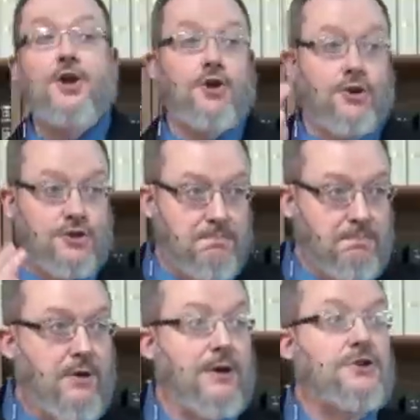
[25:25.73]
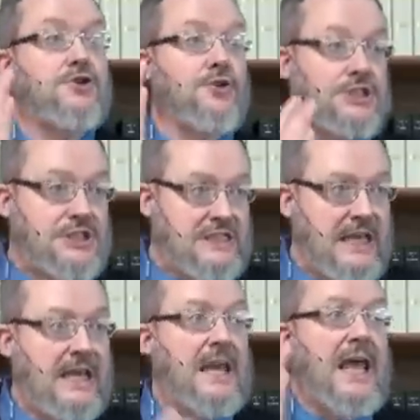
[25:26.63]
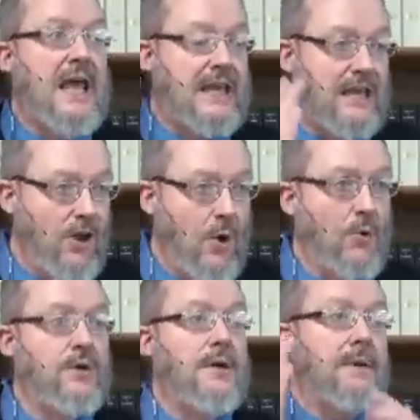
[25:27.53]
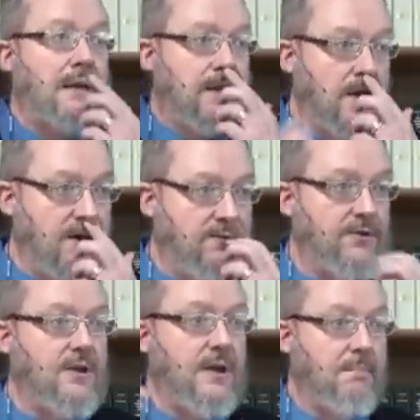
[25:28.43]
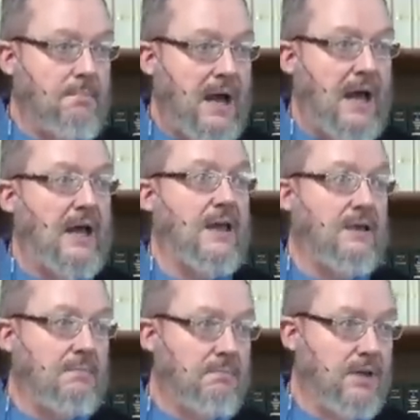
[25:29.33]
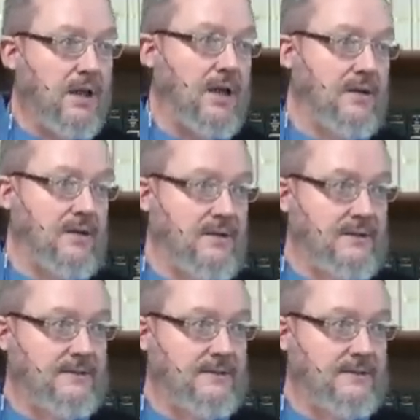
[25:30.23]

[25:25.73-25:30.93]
your spiritual sin can only be covered by blood.